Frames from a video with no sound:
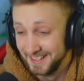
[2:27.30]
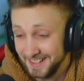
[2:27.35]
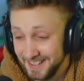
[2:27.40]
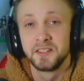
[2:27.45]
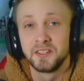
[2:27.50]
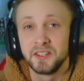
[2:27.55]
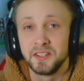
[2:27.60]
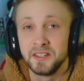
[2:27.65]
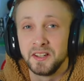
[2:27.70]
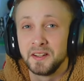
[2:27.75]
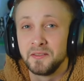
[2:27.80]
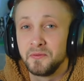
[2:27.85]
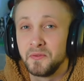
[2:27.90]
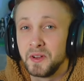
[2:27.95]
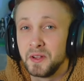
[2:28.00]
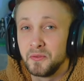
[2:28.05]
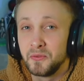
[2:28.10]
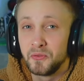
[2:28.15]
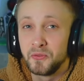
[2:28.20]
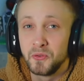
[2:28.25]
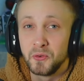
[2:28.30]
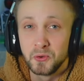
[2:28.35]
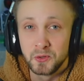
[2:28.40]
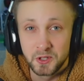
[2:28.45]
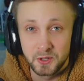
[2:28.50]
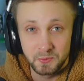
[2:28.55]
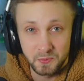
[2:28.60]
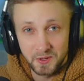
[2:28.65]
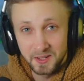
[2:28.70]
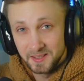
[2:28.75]
She then went full
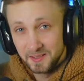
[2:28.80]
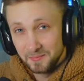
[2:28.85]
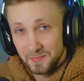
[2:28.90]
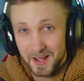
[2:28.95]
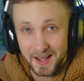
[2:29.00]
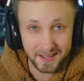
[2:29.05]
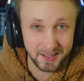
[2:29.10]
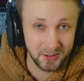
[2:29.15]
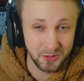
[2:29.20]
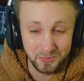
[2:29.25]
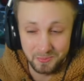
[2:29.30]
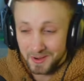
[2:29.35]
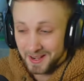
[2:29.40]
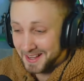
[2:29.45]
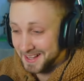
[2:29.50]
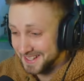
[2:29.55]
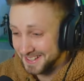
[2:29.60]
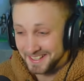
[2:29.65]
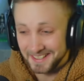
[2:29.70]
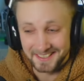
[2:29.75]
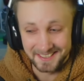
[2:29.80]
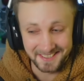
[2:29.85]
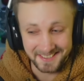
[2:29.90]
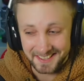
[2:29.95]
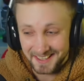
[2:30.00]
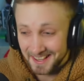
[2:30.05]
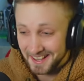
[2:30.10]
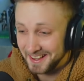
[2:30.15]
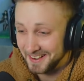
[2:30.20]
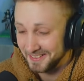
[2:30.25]
sprint back to Ba Sing
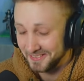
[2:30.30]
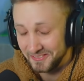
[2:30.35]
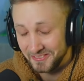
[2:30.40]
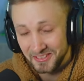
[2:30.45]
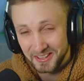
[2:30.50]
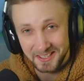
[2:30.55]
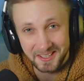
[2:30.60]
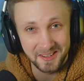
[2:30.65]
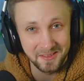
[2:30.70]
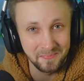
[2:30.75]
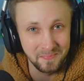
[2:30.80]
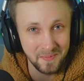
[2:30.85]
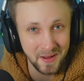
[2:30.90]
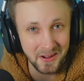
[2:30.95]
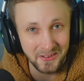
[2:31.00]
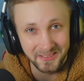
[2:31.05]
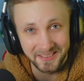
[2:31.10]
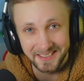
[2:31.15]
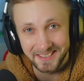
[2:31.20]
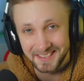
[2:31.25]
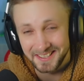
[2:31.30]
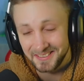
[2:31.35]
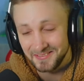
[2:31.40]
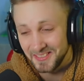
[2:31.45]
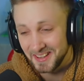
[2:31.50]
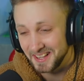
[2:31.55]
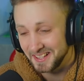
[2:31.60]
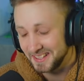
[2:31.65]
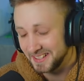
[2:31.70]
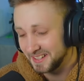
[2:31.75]
Se on freaking mountains,
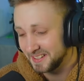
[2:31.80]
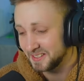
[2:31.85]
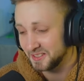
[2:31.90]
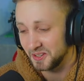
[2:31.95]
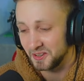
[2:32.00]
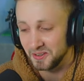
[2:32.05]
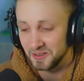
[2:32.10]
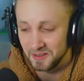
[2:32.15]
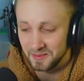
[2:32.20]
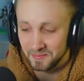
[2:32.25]
man. This girl,